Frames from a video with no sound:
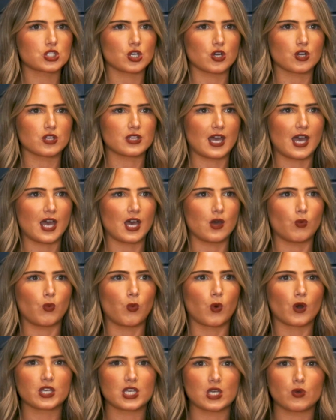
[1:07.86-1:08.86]
sure that
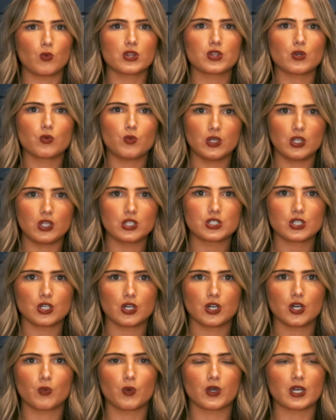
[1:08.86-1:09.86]
working with a
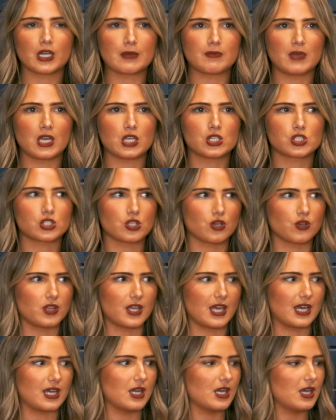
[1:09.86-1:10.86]
realtor, we're going to make sure
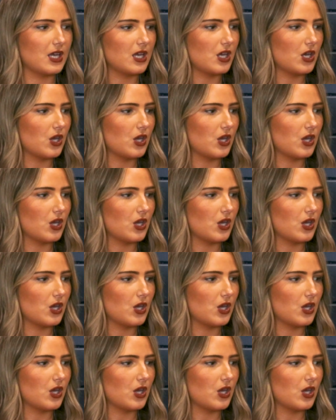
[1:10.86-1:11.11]
that